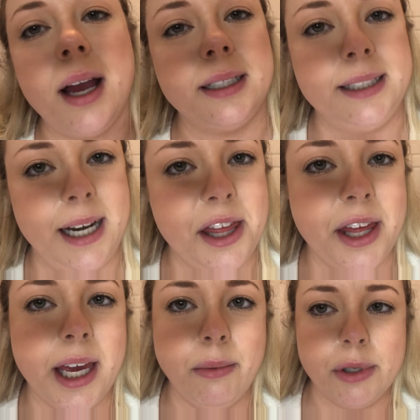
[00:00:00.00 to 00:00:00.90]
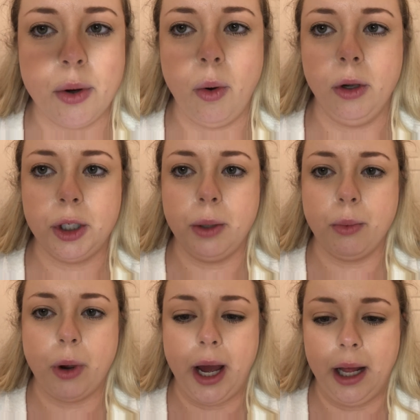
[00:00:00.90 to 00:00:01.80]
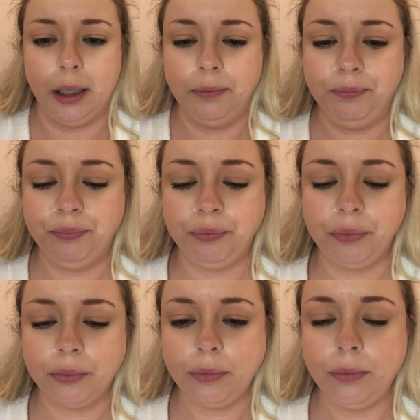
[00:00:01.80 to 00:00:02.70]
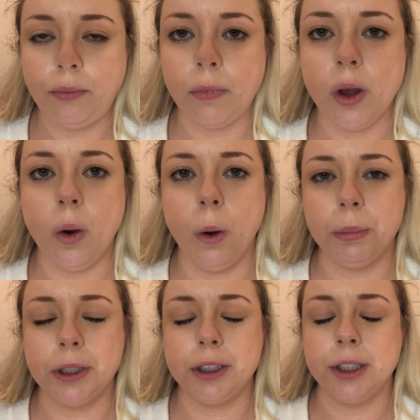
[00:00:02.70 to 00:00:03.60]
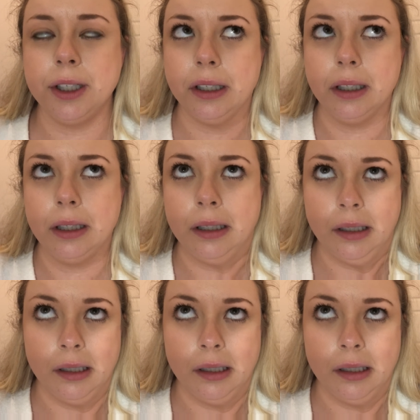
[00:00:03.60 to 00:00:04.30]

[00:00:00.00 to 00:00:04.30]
did think it was holding up well up until